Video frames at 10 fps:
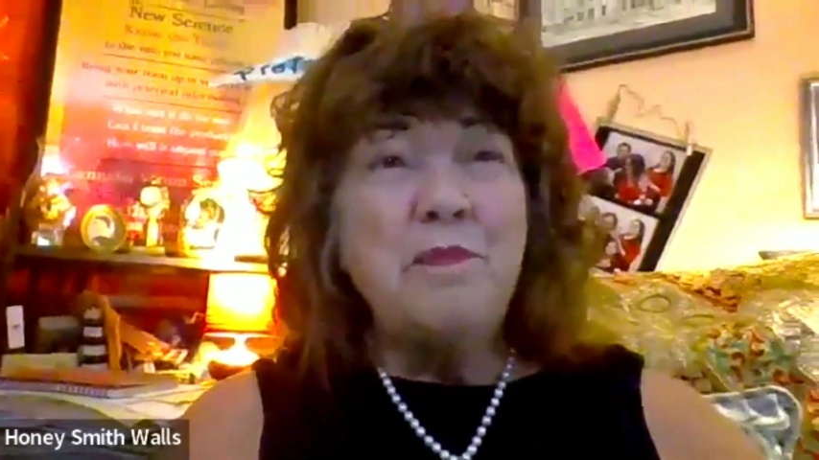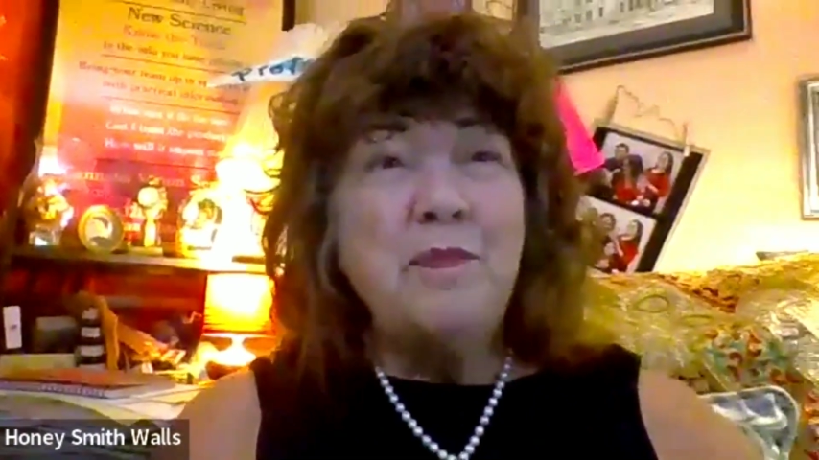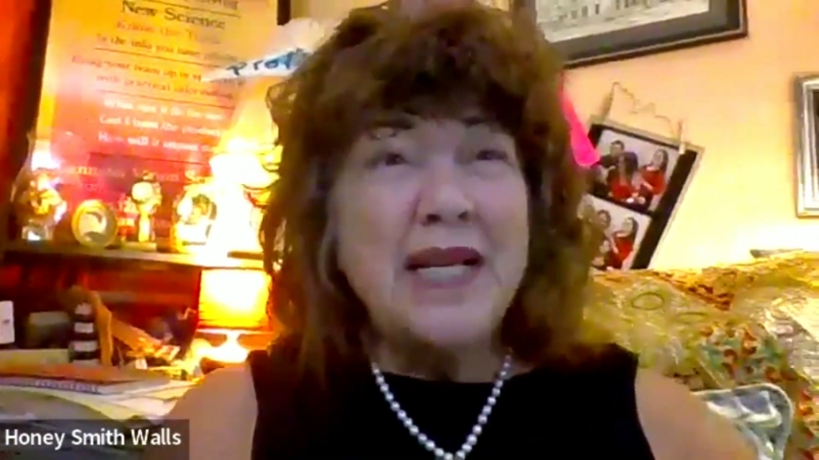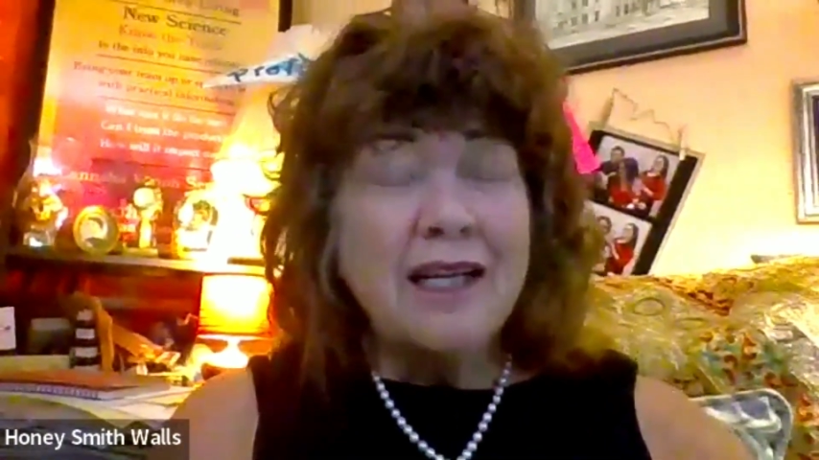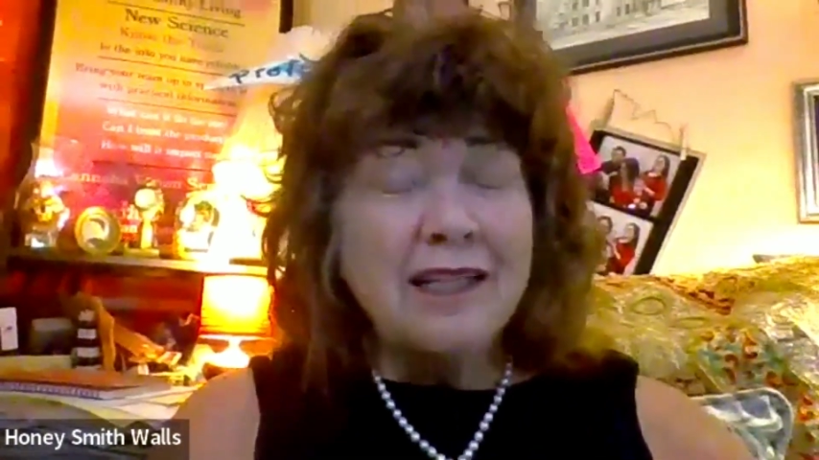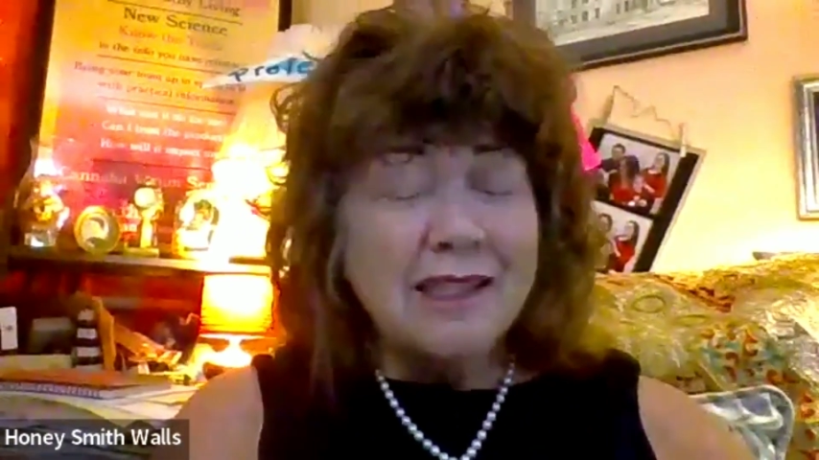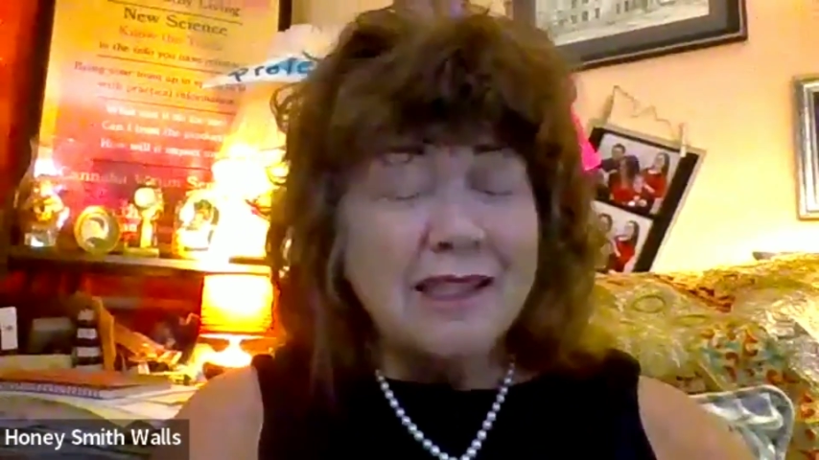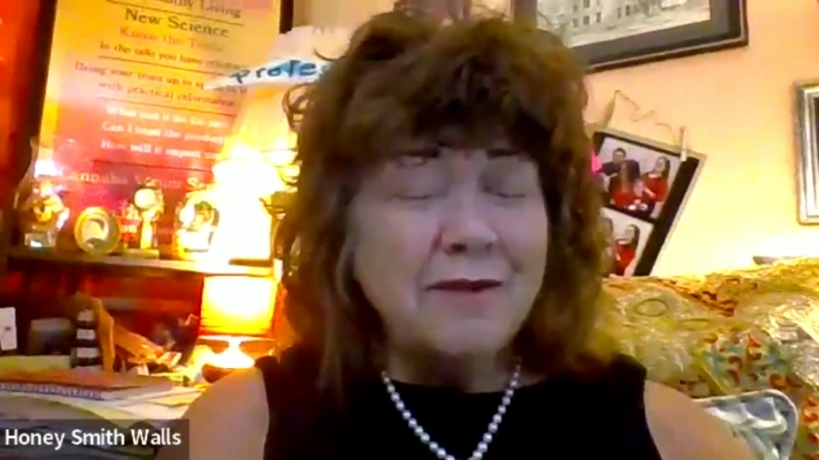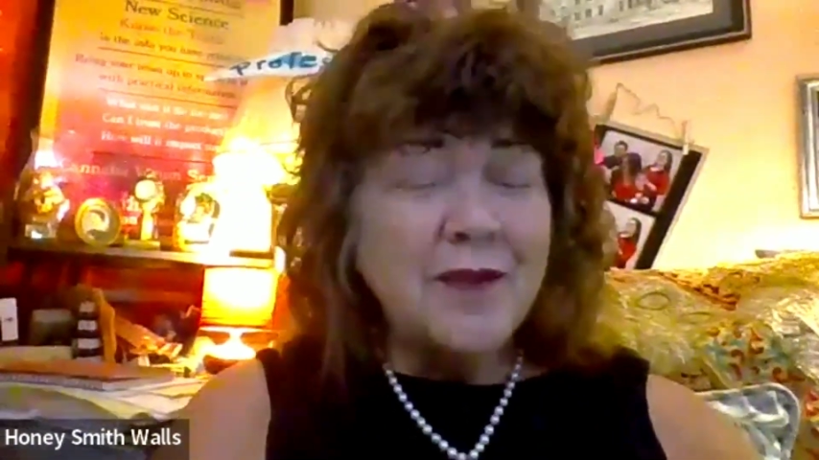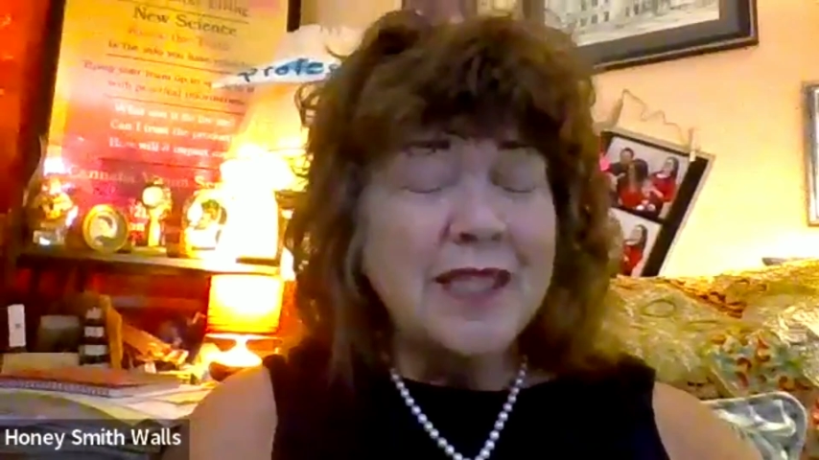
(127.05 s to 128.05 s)
because
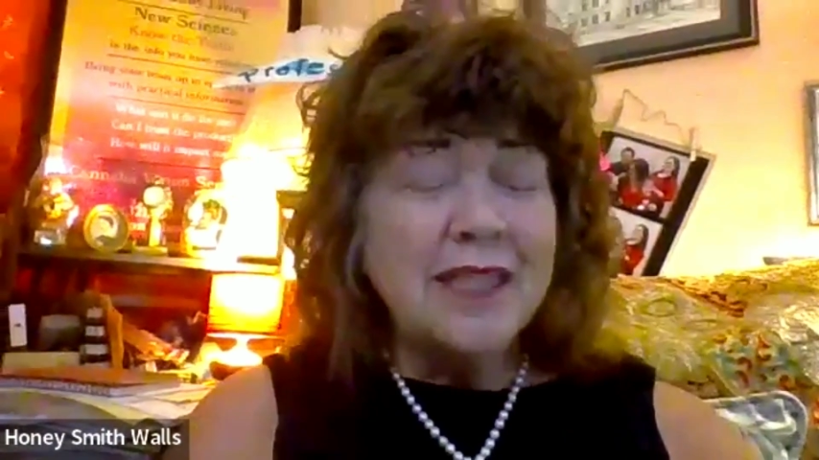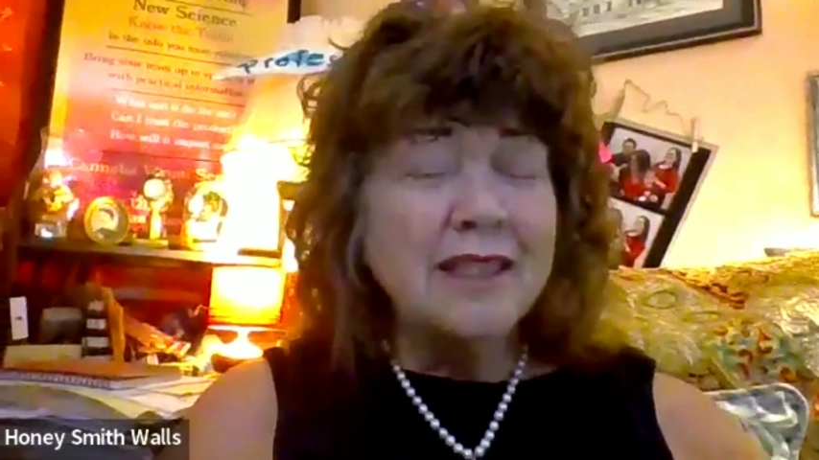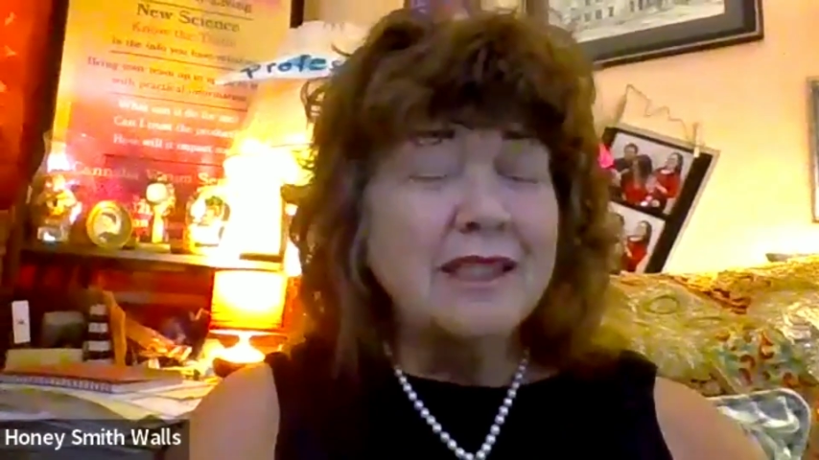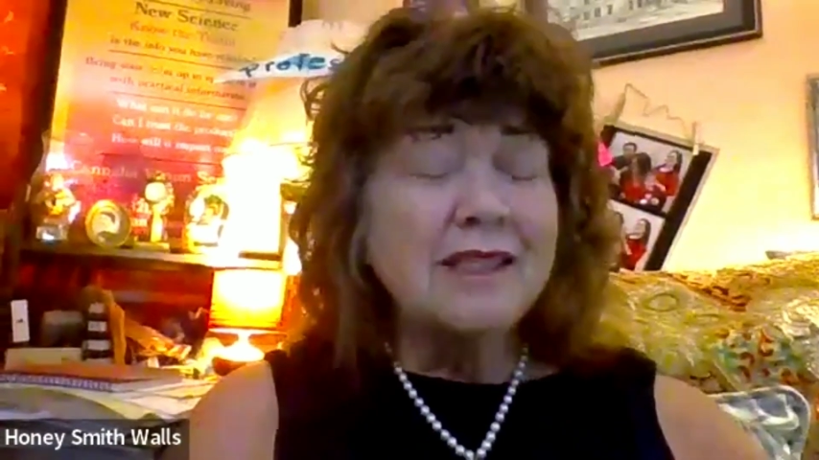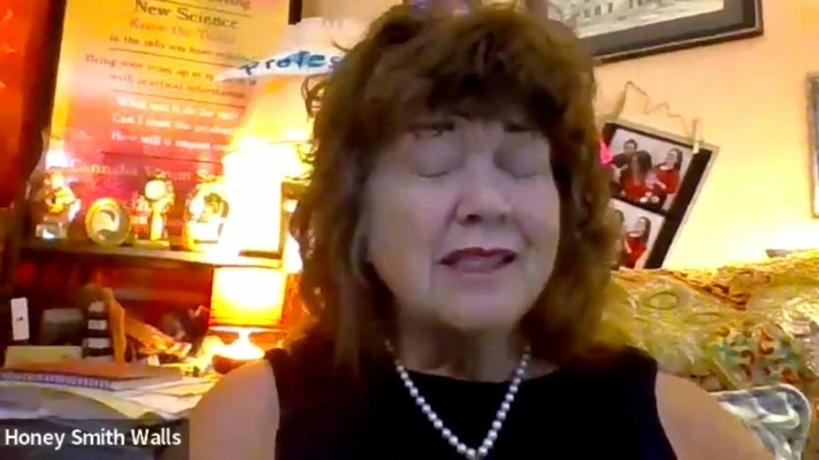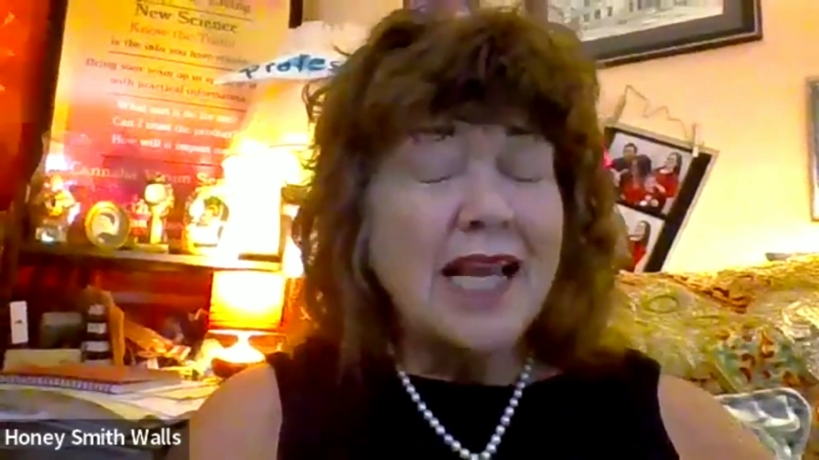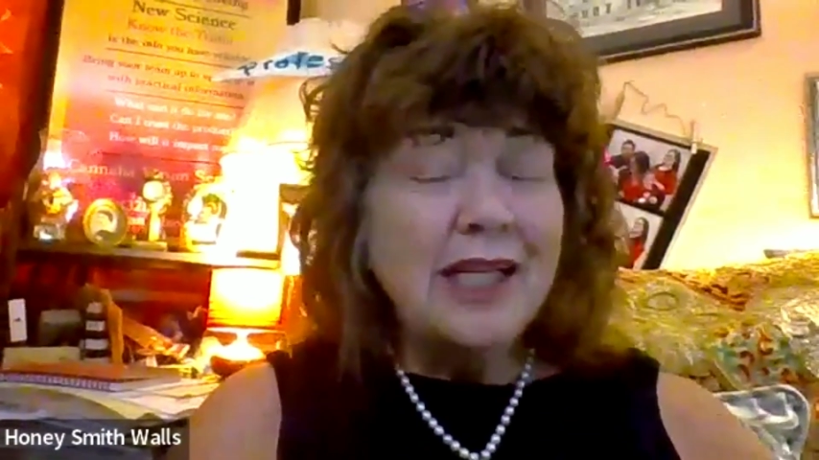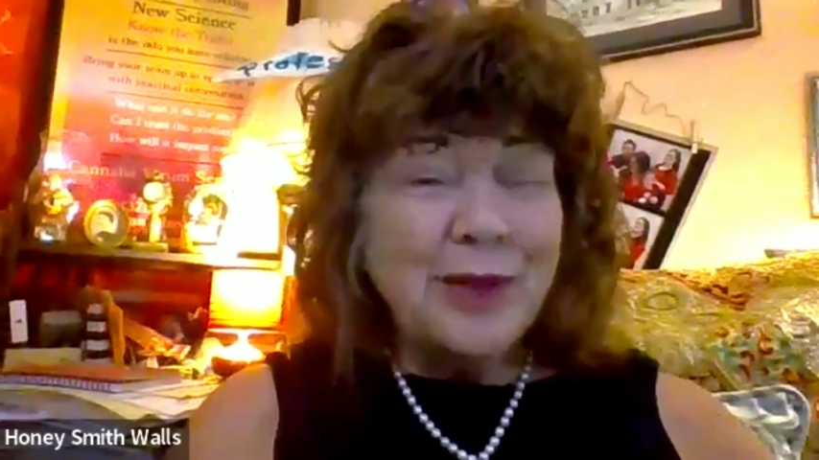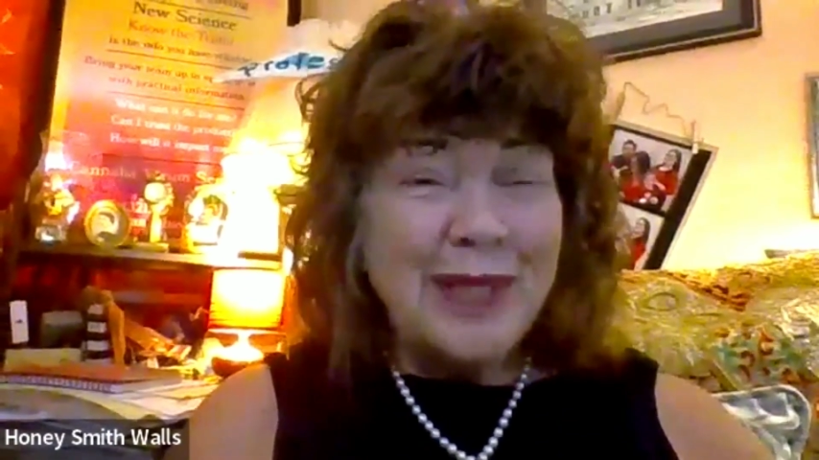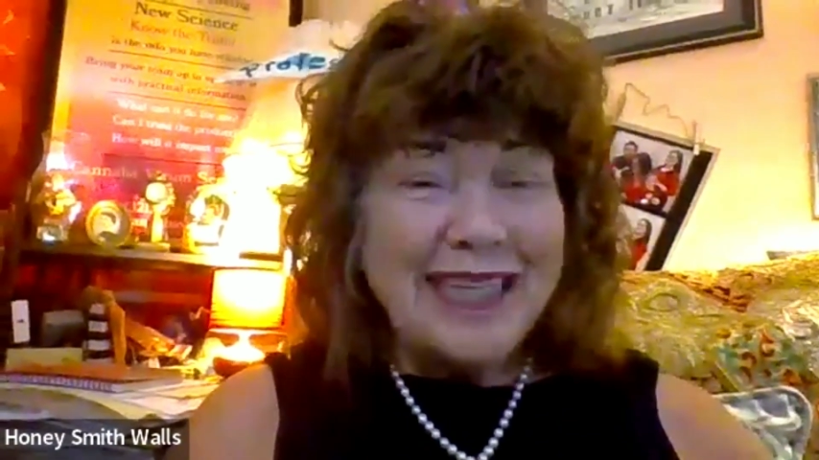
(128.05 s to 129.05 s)
of the
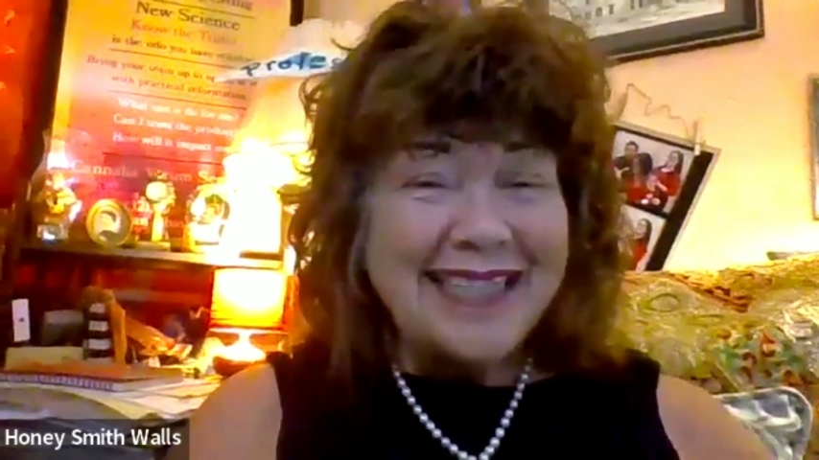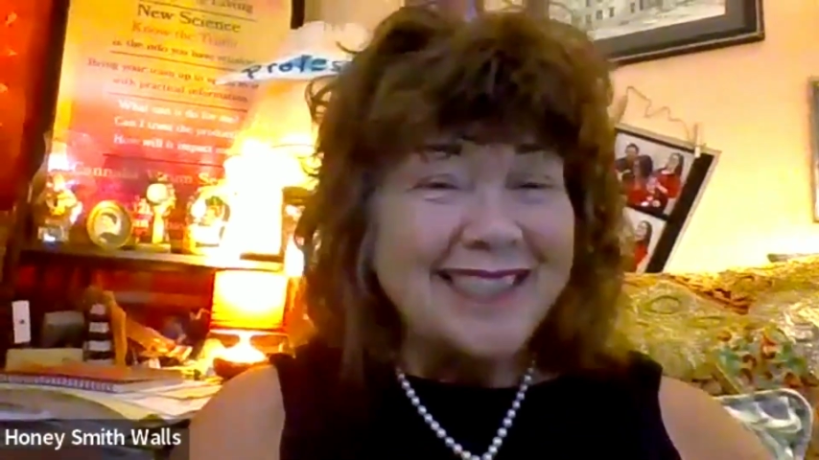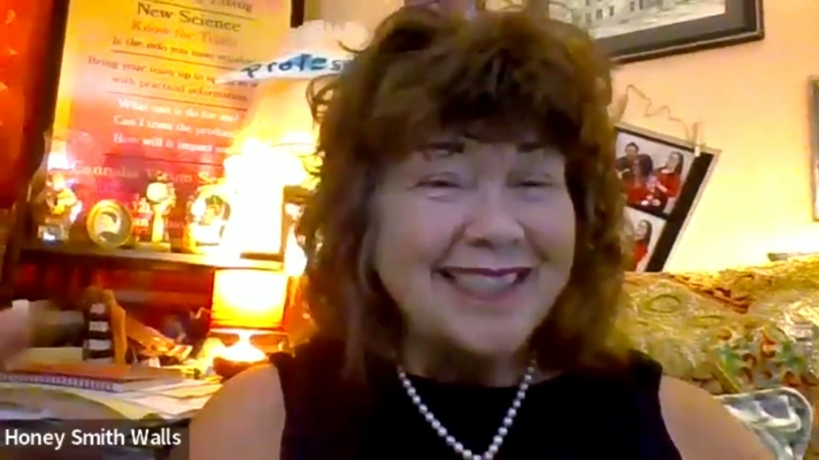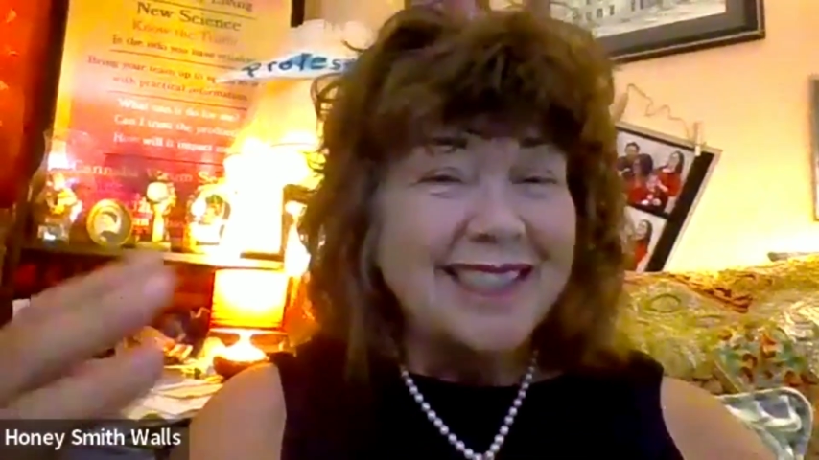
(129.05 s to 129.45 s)
scheduling and